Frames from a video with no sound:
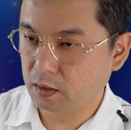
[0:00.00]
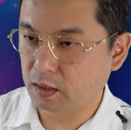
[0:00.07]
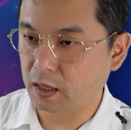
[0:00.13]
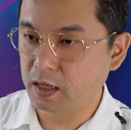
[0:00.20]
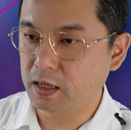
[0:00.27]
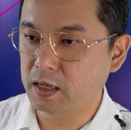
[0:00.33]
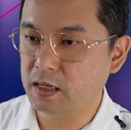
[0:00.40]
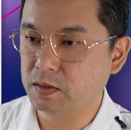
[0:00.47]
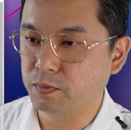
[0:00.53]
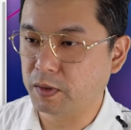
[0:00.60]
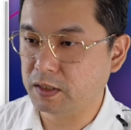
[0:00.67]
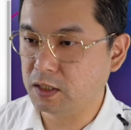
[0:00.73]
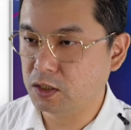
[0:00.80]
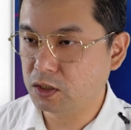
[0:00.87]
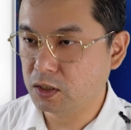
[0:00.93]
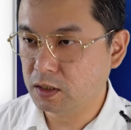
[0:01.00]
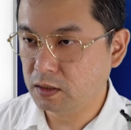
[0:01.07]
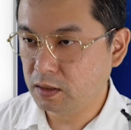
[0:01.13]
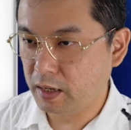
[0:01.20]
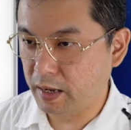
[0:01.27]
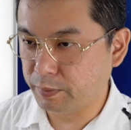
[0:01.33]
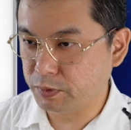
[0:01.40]
Okay, is
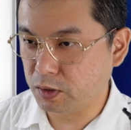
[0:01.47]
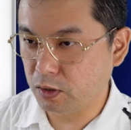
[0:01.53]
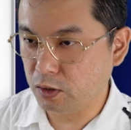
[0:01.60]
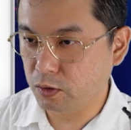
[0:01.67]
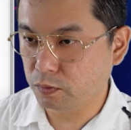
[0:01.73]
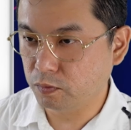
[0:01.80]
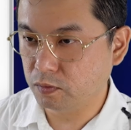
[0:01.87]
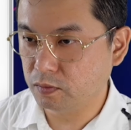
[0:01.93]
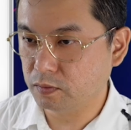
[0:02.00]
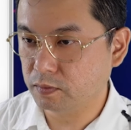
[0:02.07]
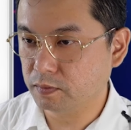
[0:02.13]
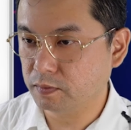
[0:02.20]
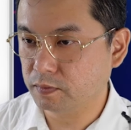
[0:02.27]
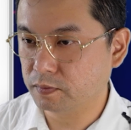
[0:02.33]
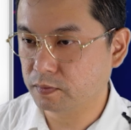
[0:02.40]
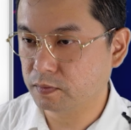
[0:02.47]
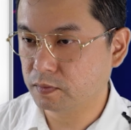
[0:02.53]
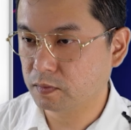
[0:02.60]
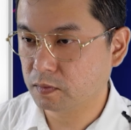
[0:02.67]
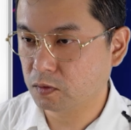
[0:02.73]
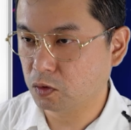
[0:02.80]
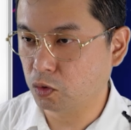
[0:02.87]
position absolute
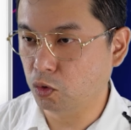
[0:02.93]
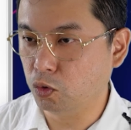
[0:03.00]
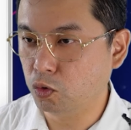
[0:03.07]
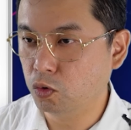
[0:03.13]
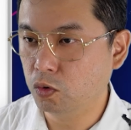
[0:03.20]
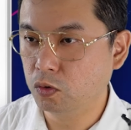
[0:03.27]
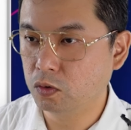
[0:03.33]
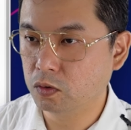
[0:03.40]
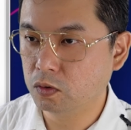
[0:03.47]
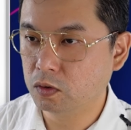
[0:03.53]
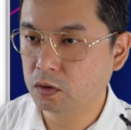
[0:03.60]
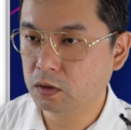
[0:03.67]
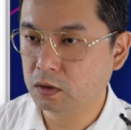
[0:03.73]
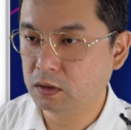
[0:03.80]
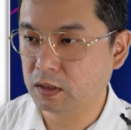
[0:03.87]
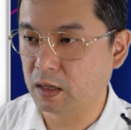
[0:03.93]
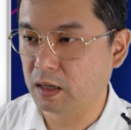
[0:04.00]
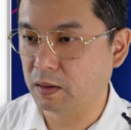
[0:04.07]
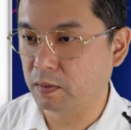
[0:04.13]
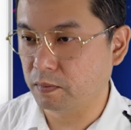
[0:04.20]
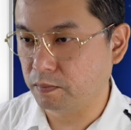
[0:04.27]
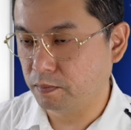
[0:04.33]
to
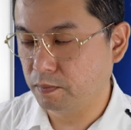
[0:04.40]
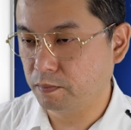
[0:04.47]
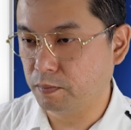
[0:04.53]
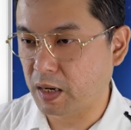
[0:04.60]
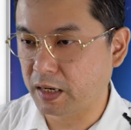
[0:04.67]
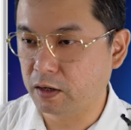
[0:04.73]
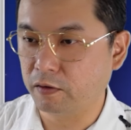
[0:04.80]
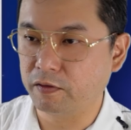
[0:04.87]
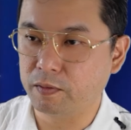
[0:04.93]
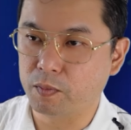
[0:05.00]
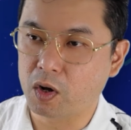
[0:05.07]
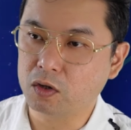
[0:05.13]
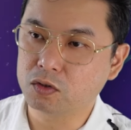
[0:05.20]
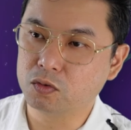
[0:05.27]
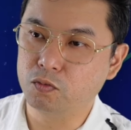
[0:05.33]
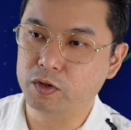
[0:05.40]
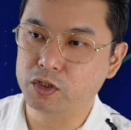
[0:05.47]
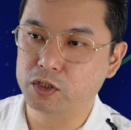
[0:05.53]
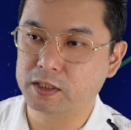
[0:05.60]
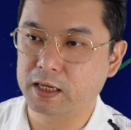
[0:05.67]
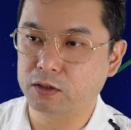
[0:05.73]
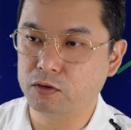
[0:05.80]
the mother of the box, which
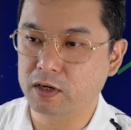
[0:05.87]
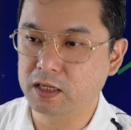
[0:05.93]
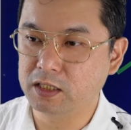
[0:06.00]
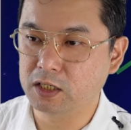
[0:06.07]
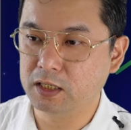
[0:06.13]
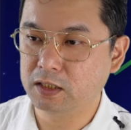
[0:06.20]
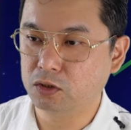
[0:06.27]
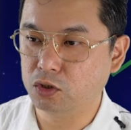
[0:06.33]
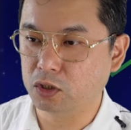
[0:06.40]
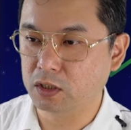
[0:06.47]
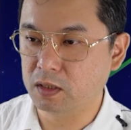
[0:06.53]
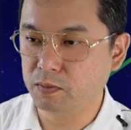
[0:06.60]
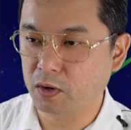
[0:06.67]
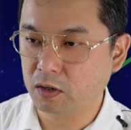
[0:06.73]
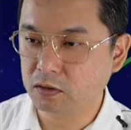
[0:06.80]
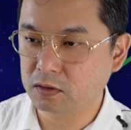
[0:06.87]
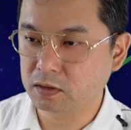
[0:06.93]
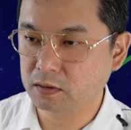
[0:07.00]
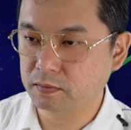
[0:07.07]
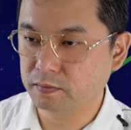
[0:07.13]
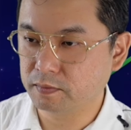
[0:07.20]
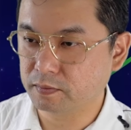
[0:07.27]
is actually this journey box,
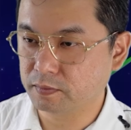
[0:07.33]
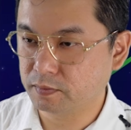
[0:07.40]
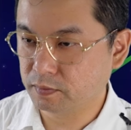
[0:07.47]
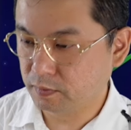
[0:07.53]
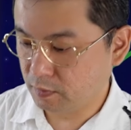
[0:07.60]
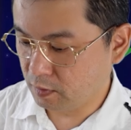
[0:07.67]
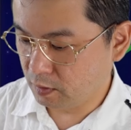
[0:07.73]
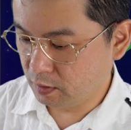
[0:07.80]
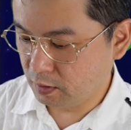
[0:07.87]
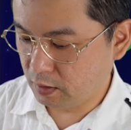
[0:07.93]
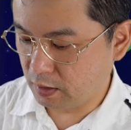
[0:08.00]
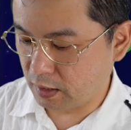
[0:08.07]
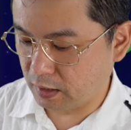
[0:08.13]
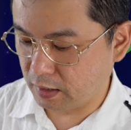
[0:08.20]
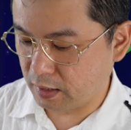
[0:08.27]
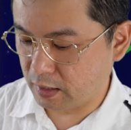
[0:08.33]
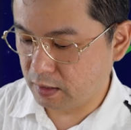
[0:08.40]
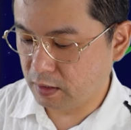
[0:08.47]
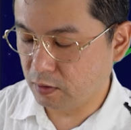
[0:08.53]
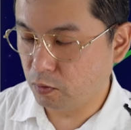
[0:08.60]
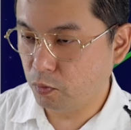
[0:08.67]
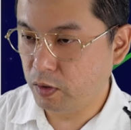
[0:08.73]
and then
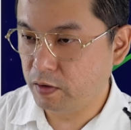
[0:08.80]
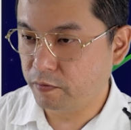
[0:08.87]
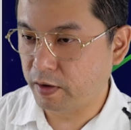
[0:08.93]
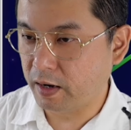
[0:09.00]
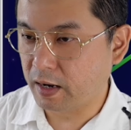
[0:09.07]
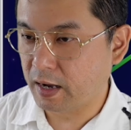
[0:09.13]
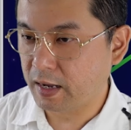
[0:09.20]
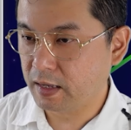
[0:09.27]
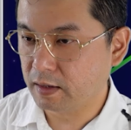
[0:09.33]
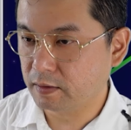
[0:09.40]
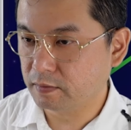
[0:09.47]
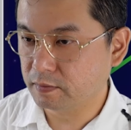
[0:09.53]
the width and height